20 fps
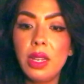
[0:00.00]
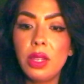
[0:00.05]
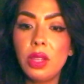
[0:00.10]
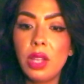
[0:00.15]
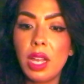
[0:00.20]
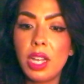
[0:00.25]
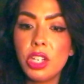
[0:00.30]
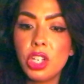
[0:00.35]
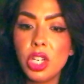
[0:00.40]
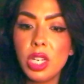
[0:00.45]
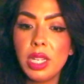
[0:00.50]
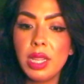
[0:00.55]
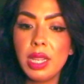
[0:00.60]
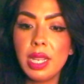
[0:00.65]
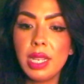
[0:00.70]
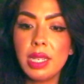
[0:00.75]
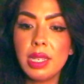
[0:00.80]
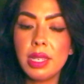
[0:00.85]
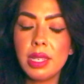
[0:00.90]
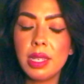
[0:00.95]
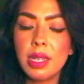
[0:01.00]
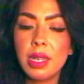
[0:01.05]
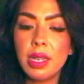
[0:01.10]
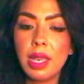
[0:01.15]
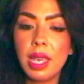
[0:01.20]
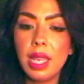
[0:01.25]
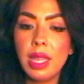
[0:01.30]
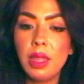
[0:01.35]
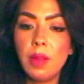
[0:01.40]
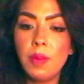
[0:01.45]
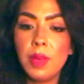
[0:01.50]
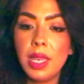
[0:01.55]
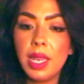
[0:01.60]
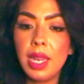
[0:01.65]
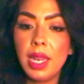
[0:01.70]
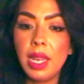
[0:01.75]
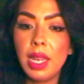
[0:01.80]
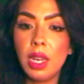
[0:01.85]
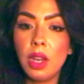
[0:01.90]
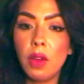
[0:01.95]
of launching this in the
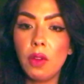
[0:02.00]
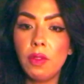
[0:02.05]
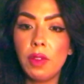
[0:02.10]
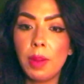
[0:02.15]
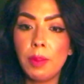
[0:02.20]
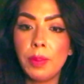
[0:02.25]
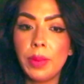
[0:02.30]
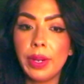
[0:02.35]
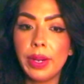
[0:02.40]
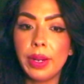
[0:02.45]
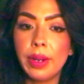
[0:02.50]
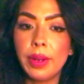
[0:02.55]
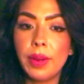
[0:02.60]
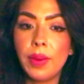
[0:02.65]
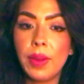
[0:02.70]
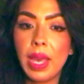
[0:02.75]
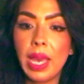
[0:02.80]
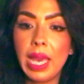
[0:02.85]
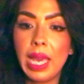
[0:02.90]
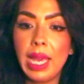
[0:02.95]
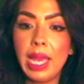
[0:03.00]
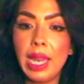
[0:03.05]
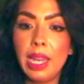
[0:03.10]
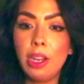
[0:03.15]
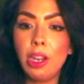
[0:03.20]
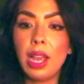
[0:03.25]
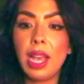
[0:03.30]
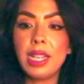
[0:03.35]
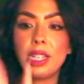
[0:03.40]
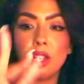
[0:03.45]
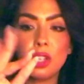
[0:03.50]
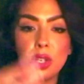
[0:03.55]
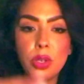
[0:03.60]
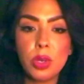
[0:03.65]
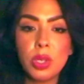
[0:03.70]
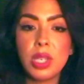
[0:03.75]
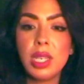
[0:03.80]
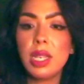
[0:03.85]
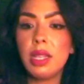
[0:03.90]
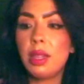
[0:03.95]
beginning of November, okay? And I do
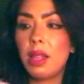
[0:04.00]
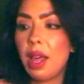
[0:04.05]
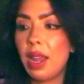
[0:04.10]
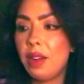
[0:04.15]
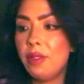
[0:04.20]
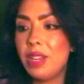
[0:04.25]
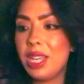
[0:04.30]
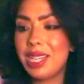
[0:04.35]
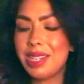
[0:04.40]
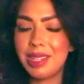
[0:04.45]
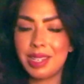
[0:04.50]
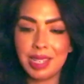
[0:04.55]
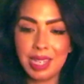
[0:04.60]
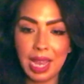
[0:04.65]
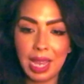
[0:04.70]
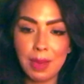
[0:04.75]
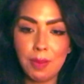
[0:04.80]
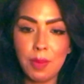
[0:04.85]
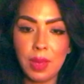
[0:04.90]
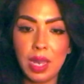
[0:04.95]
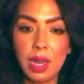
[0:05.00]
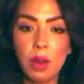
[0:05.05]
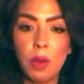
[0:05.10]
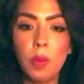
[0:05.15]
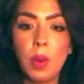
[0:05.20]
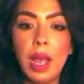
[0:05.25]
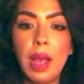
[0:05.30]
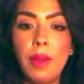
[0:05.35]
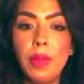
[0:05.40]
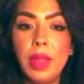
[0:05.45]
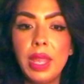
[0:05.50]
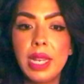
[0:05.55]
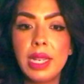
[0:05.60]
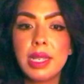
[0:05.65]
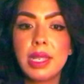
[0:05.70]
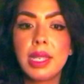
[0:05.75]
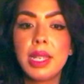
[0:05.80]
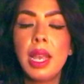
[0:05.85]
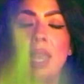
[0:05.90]
see a lot of excitement around this